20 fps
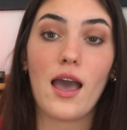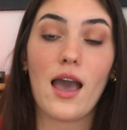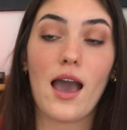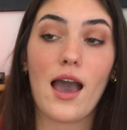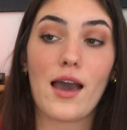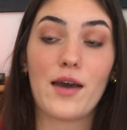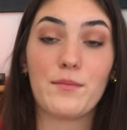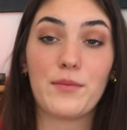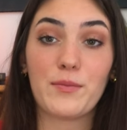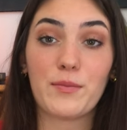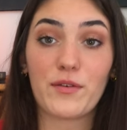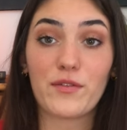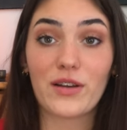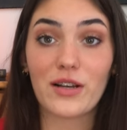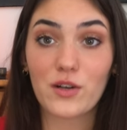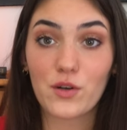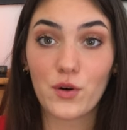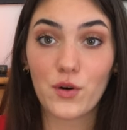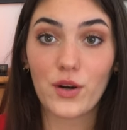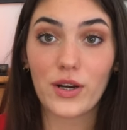And me and my friend
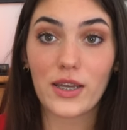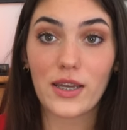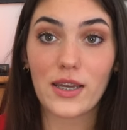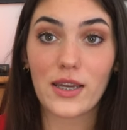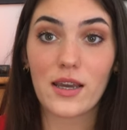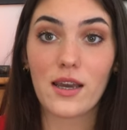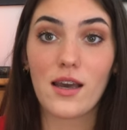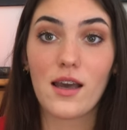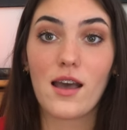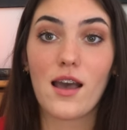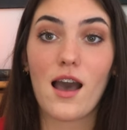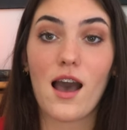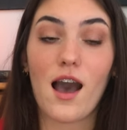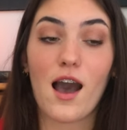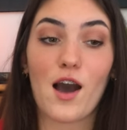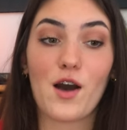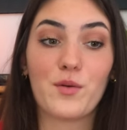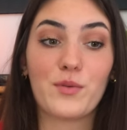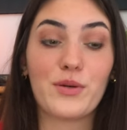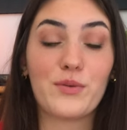Courtney,
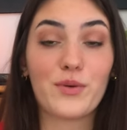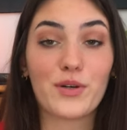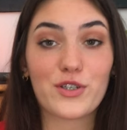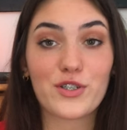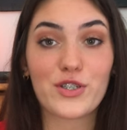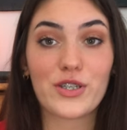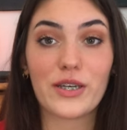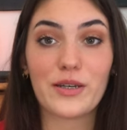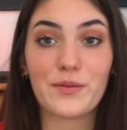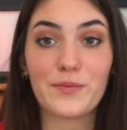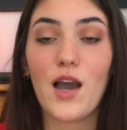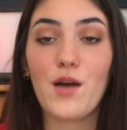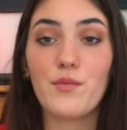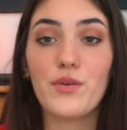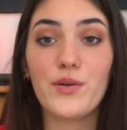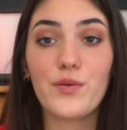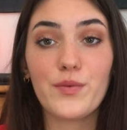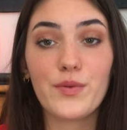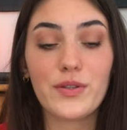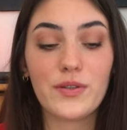uh, we watched it. And
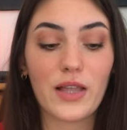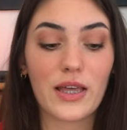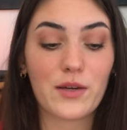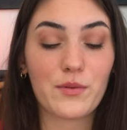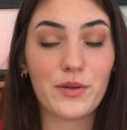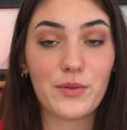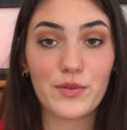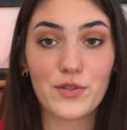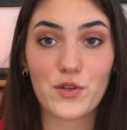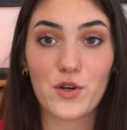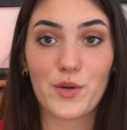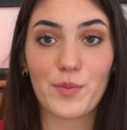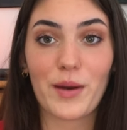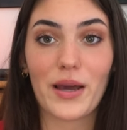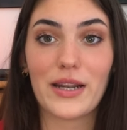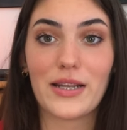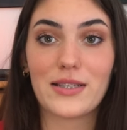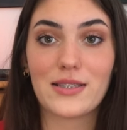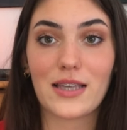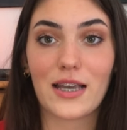we would like we would talk about
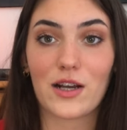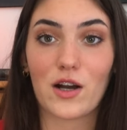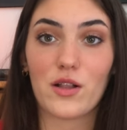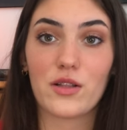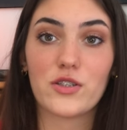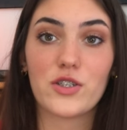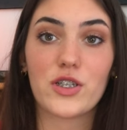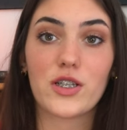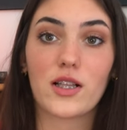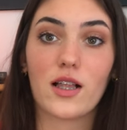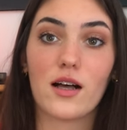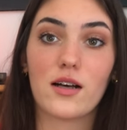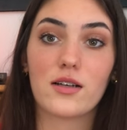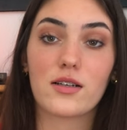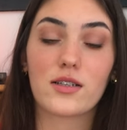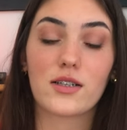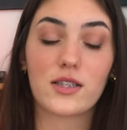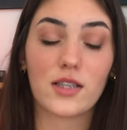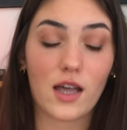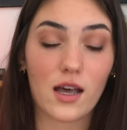it in psychology cl
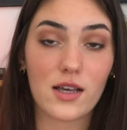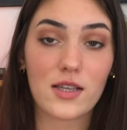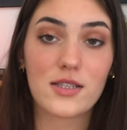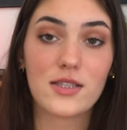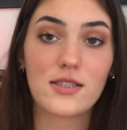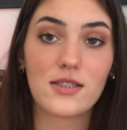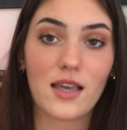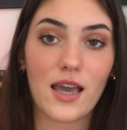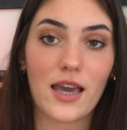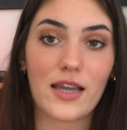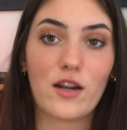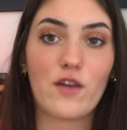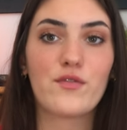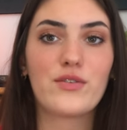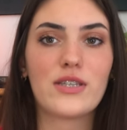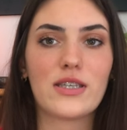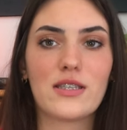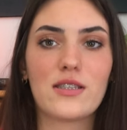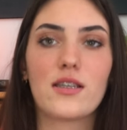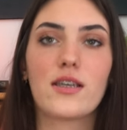class, and
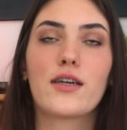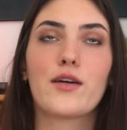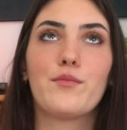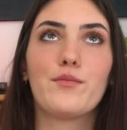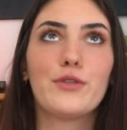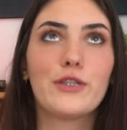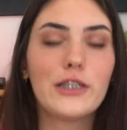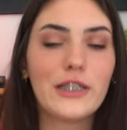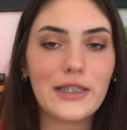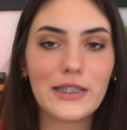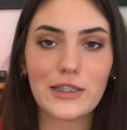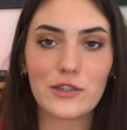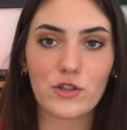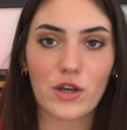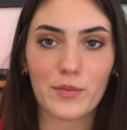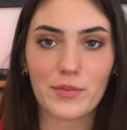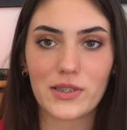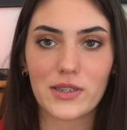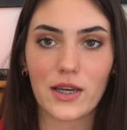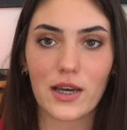obviously it's completely
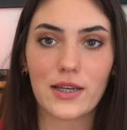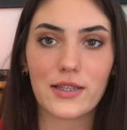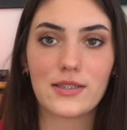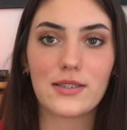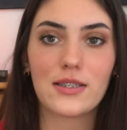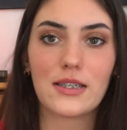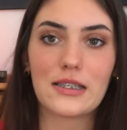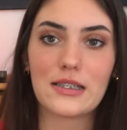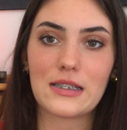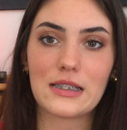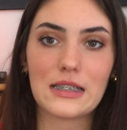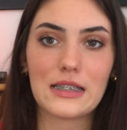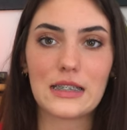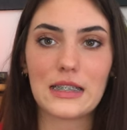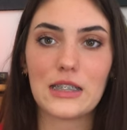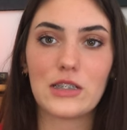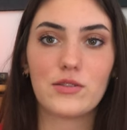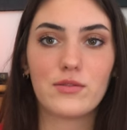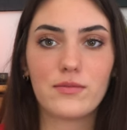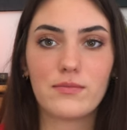dramatized. It's
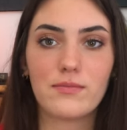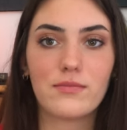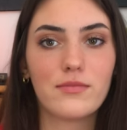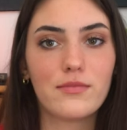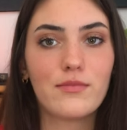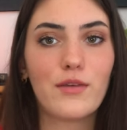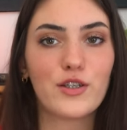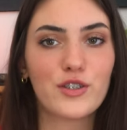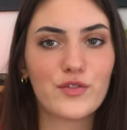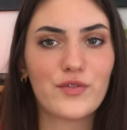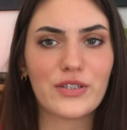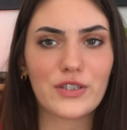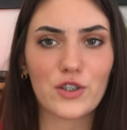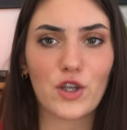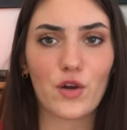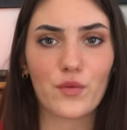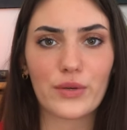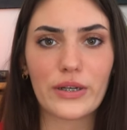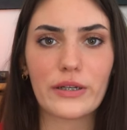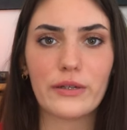most of it's
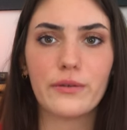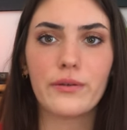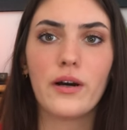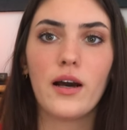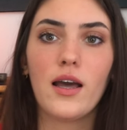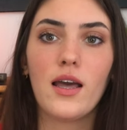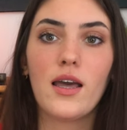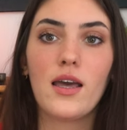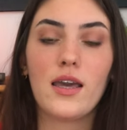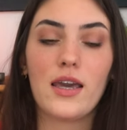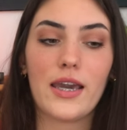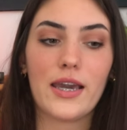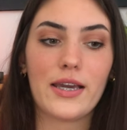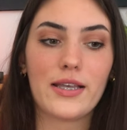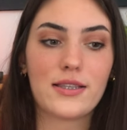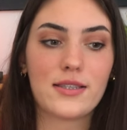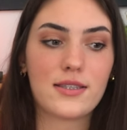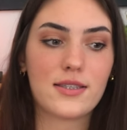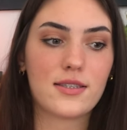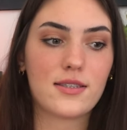not real.
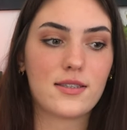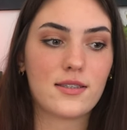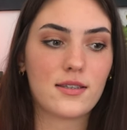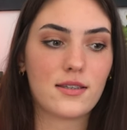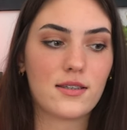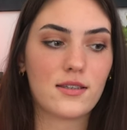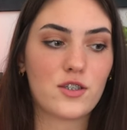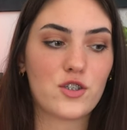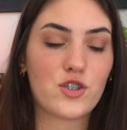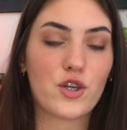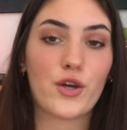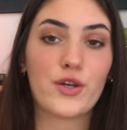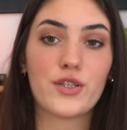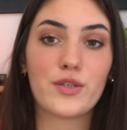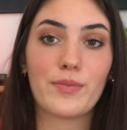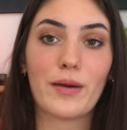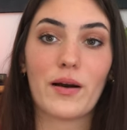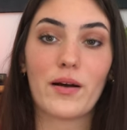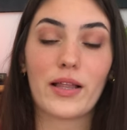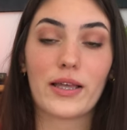It's the show's
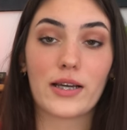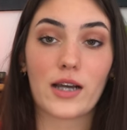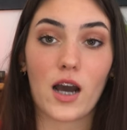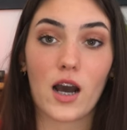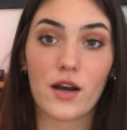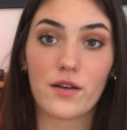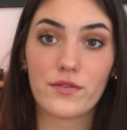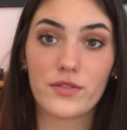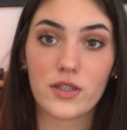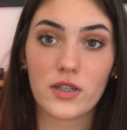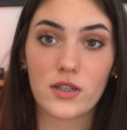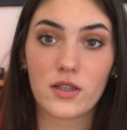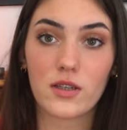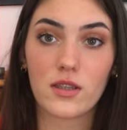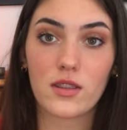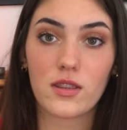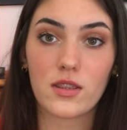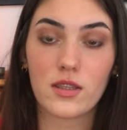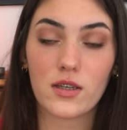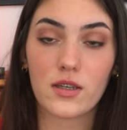about like after
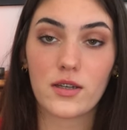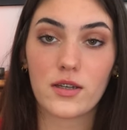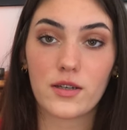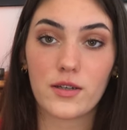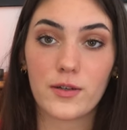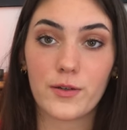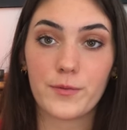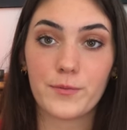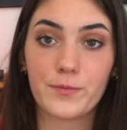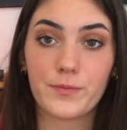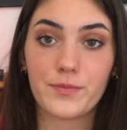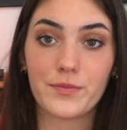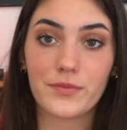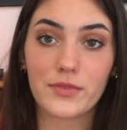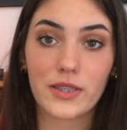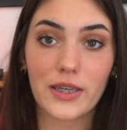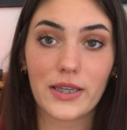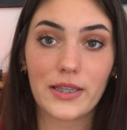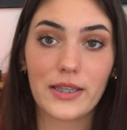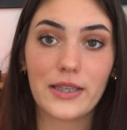the
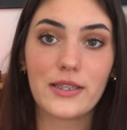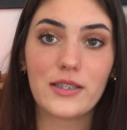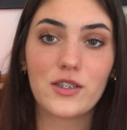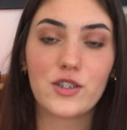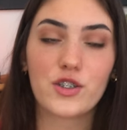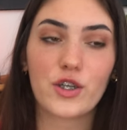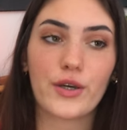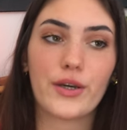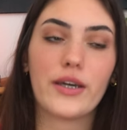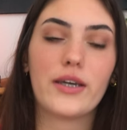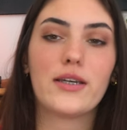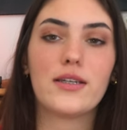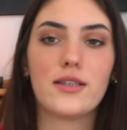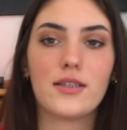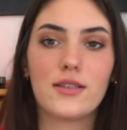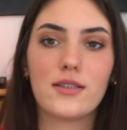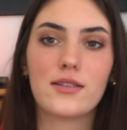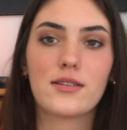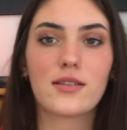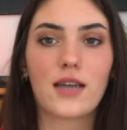killings, so
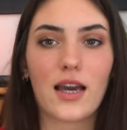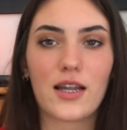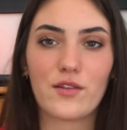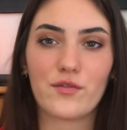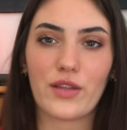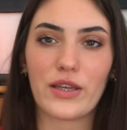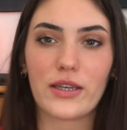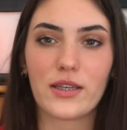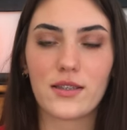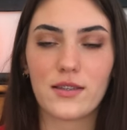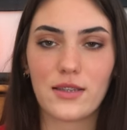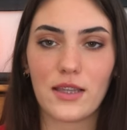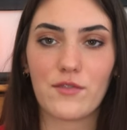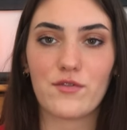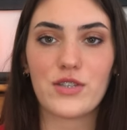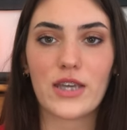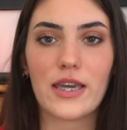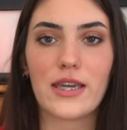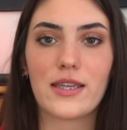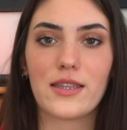it's kind of like they've
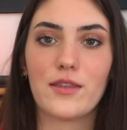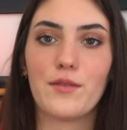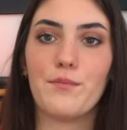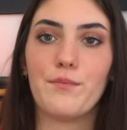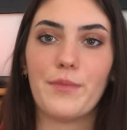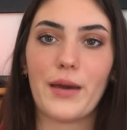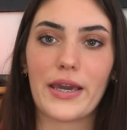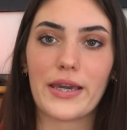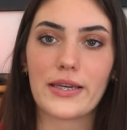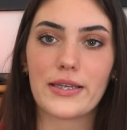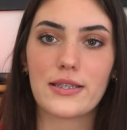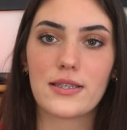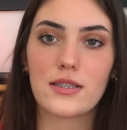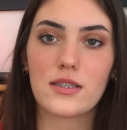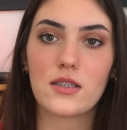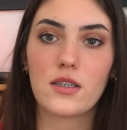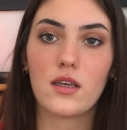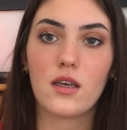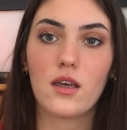taken the base